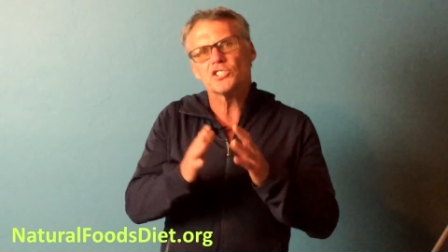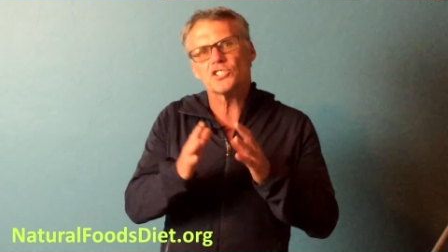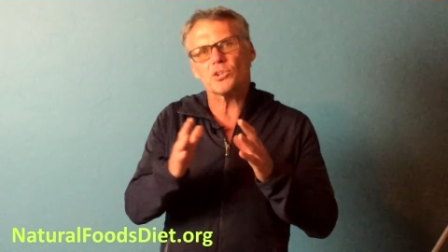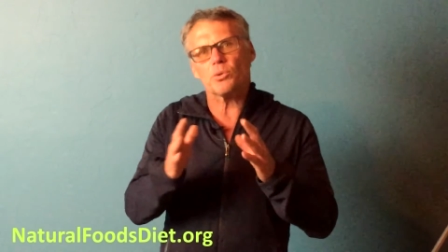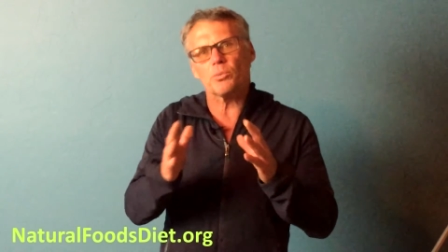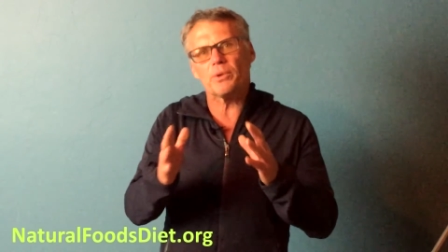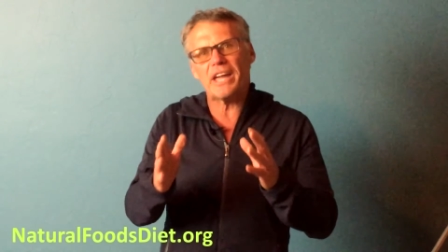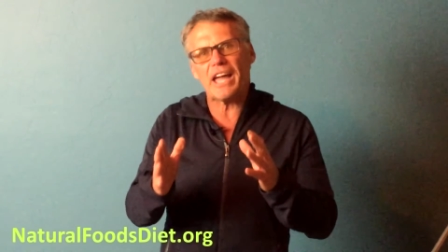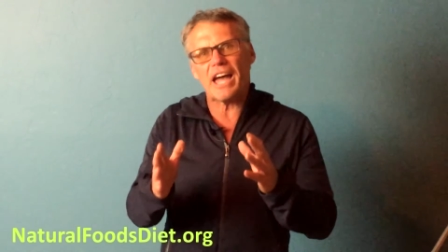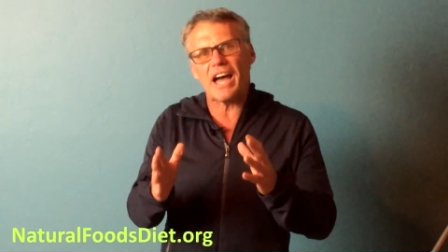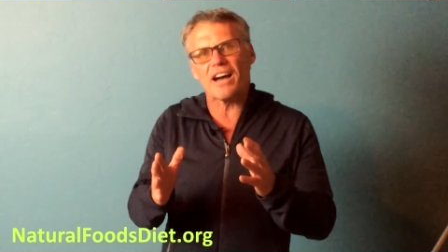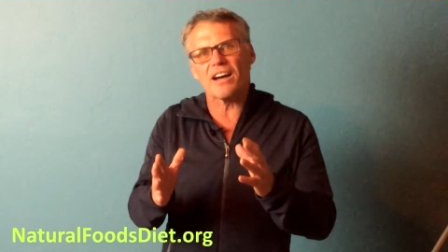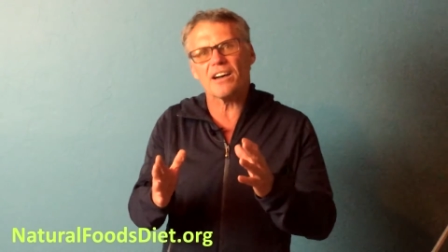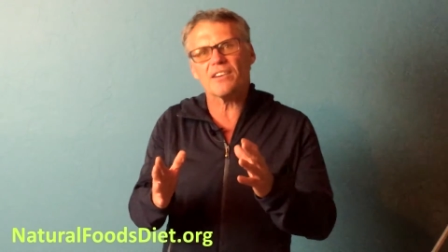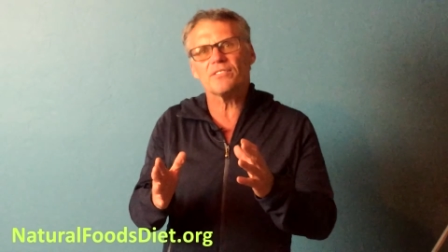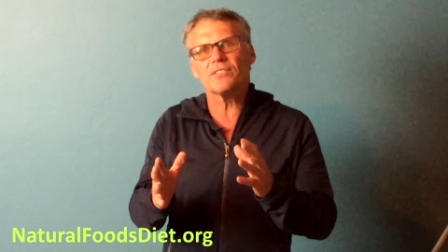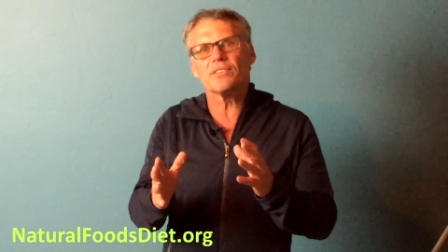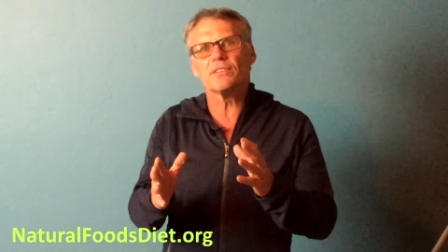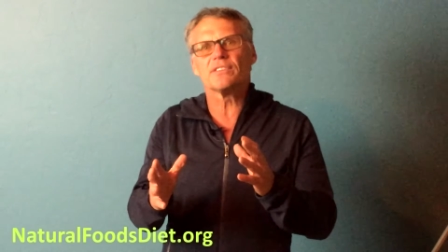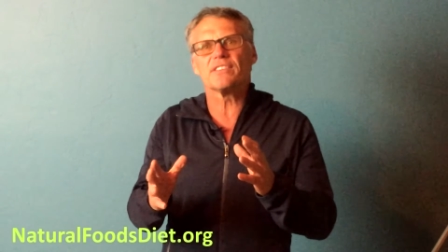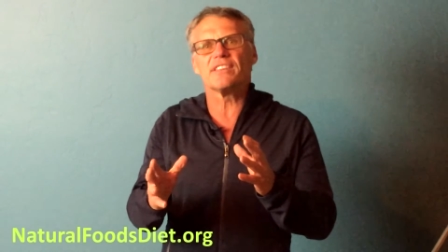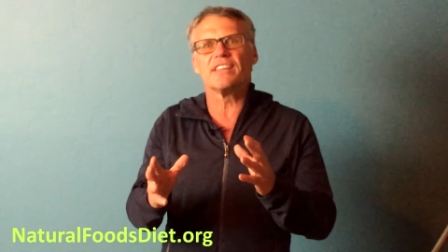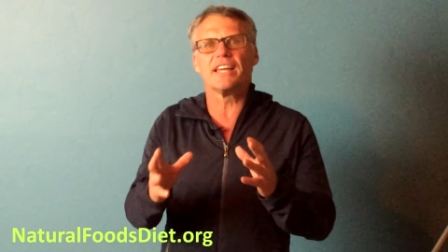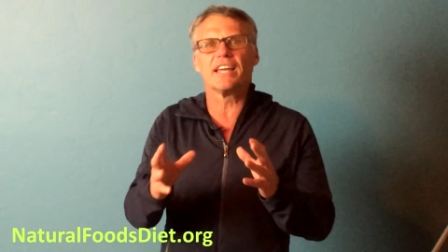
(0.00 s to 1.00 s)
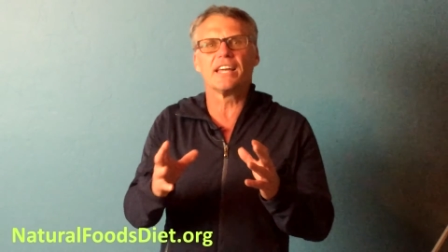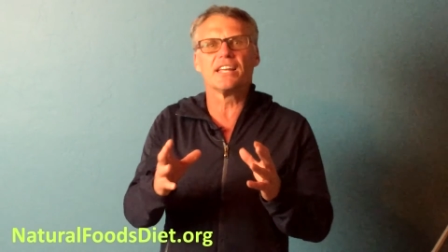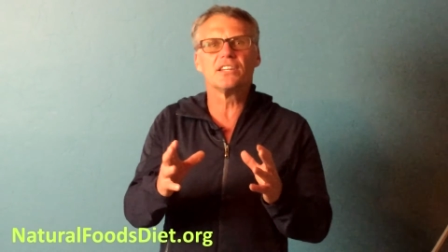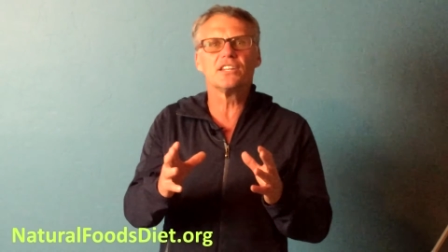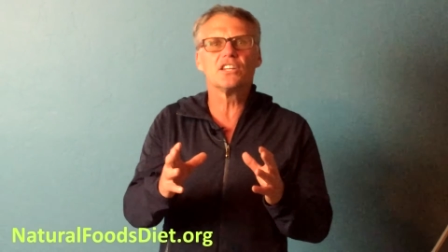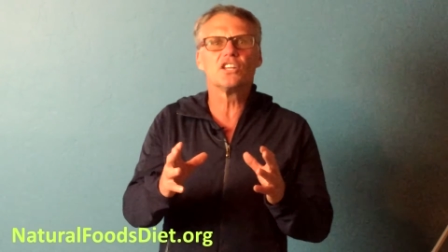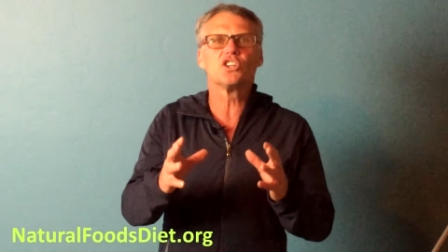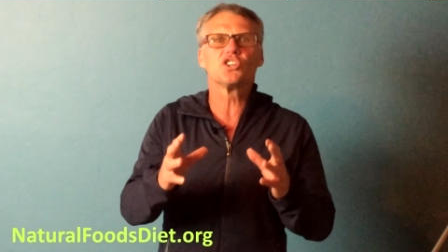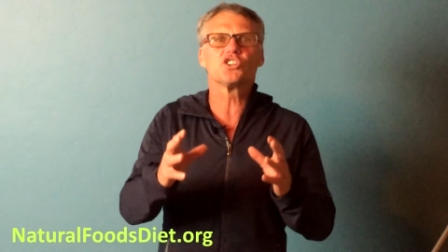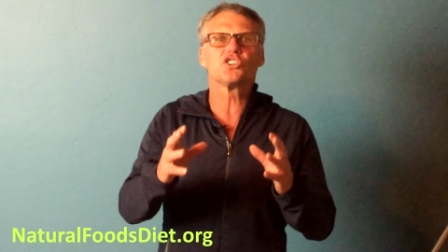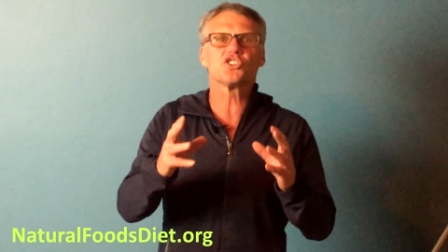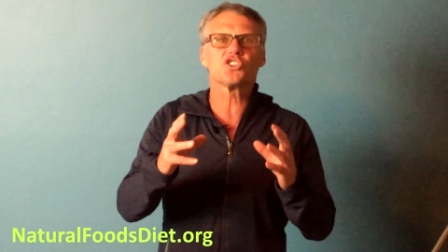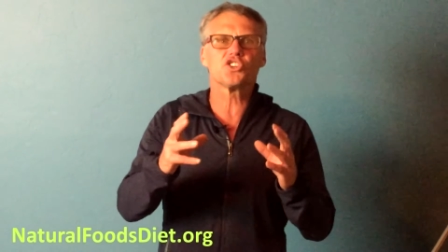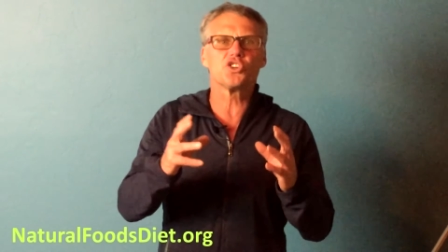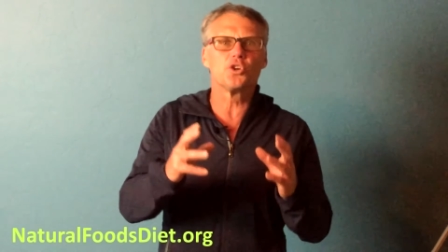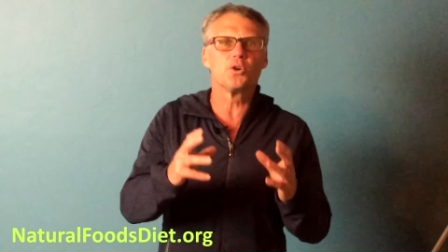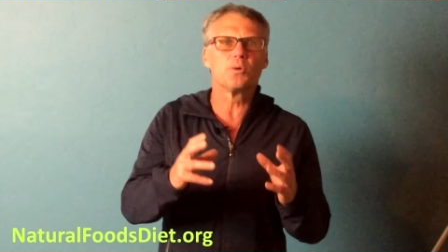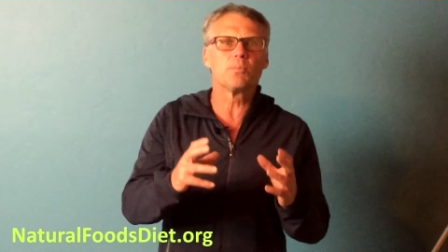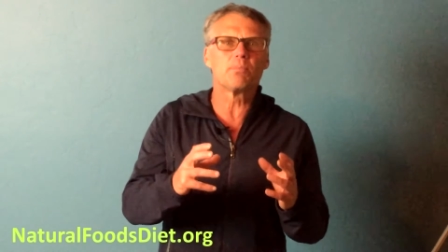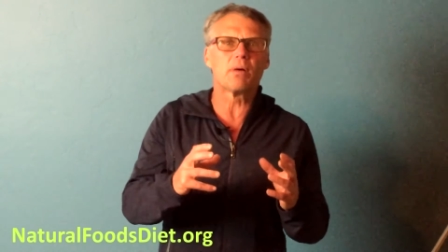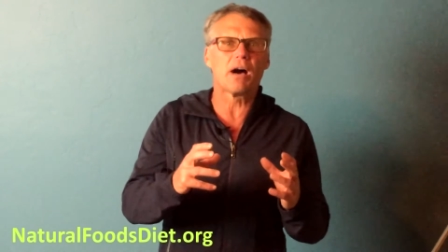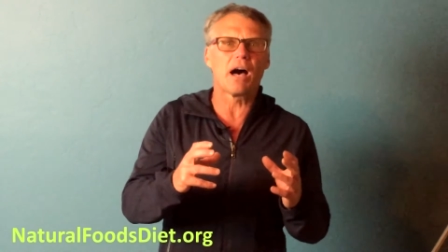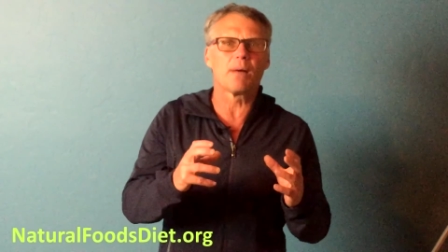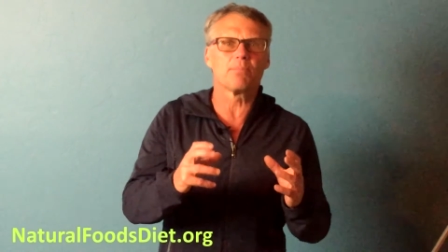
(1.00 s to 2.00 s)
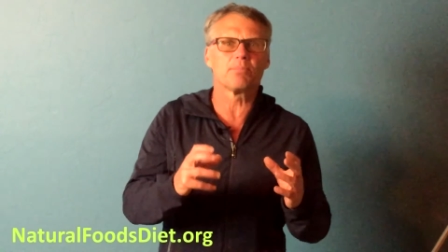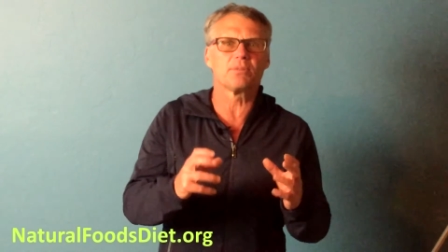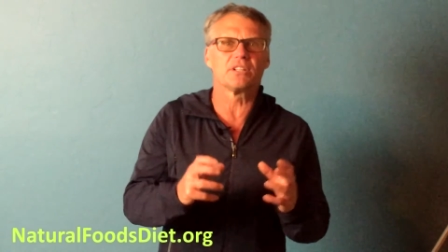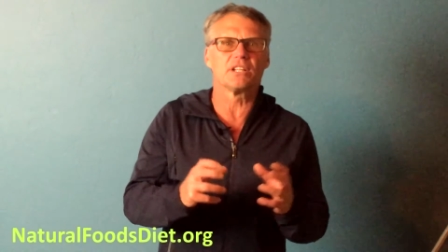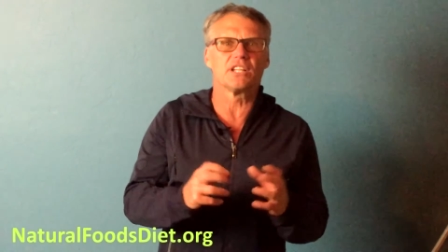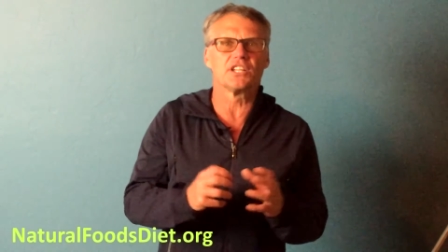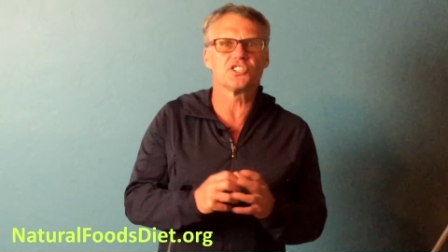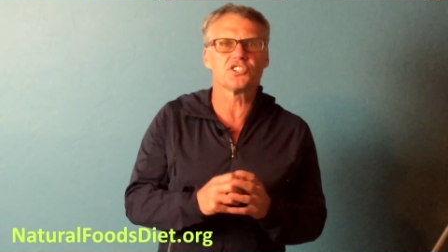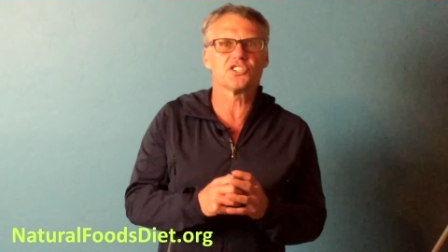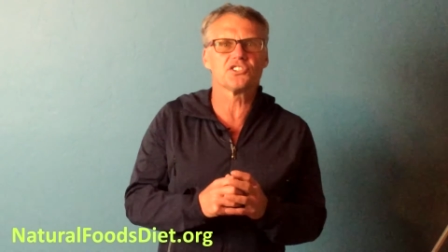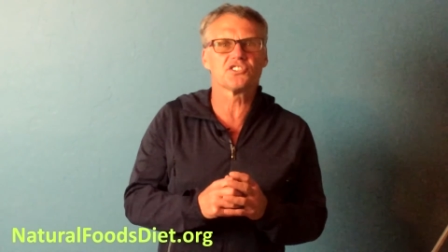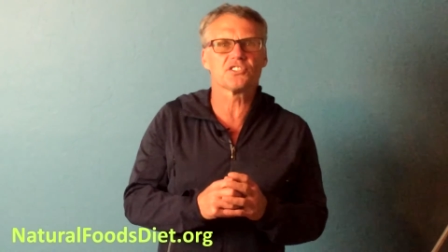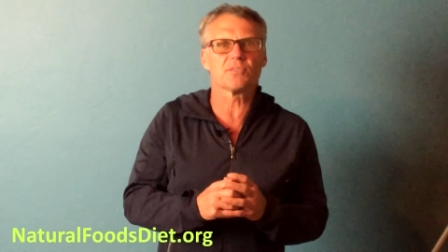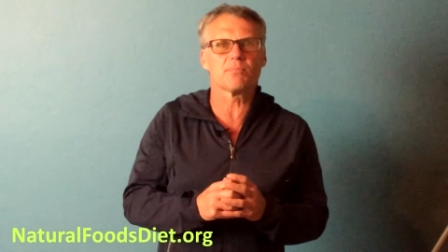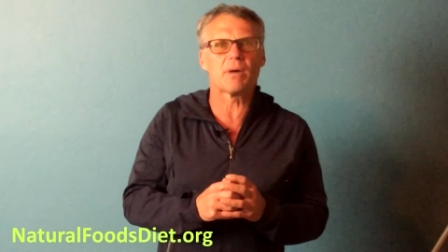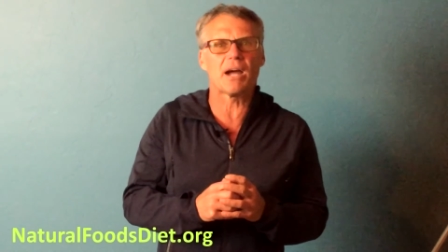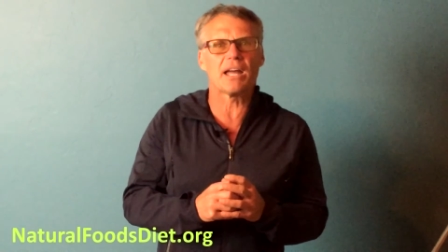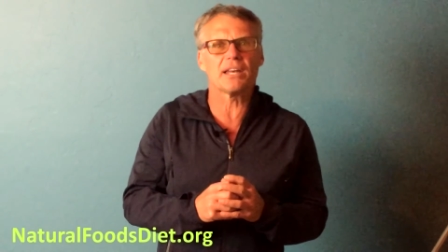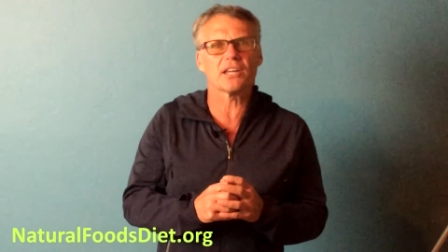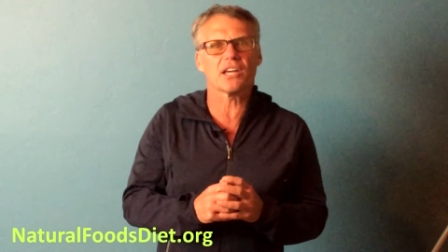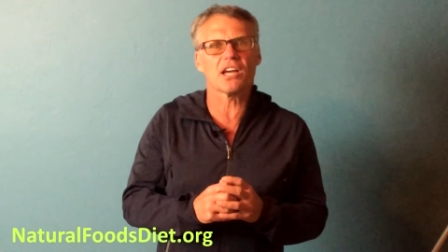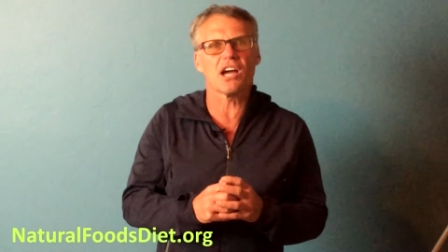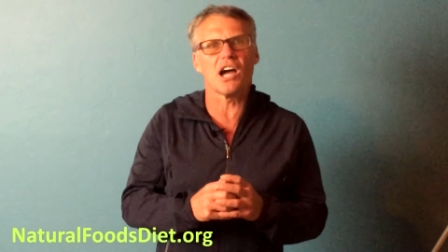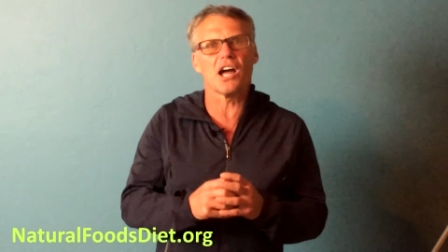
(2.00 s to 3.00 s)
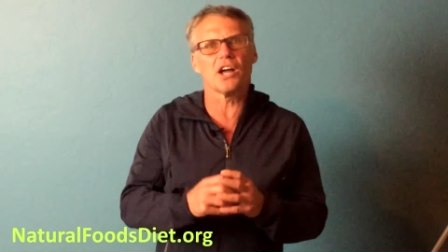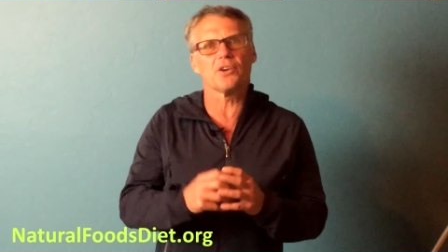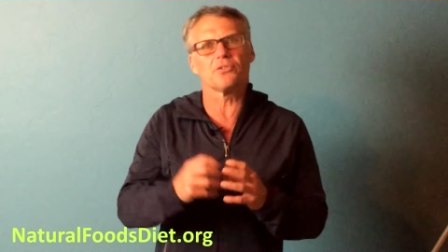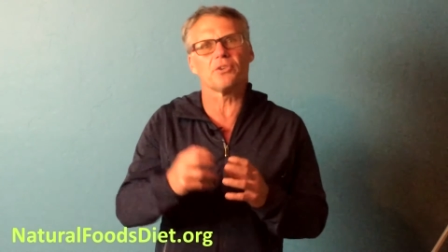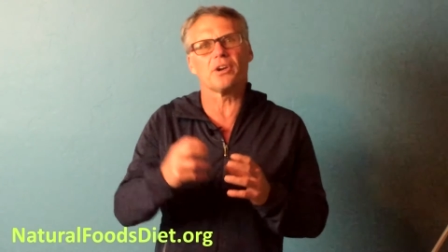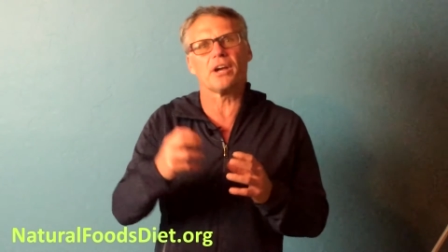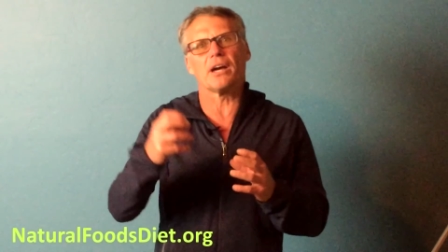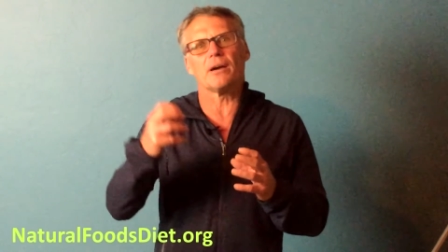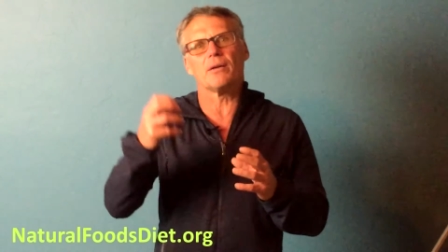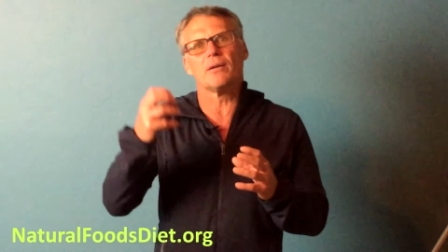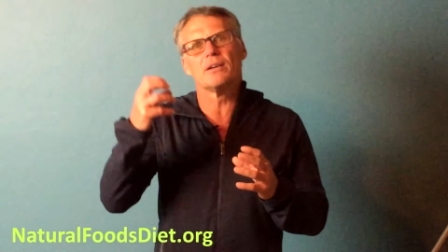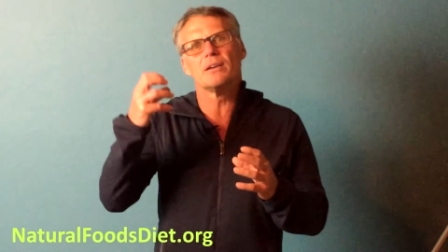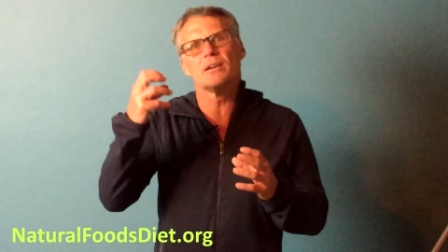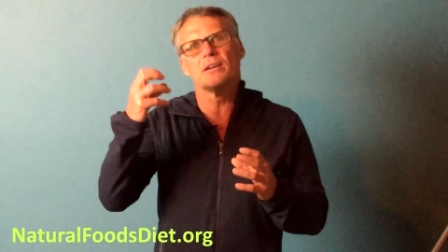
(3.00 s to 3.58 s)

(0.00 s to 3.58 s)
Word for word: So we have then two populations of mitochondria,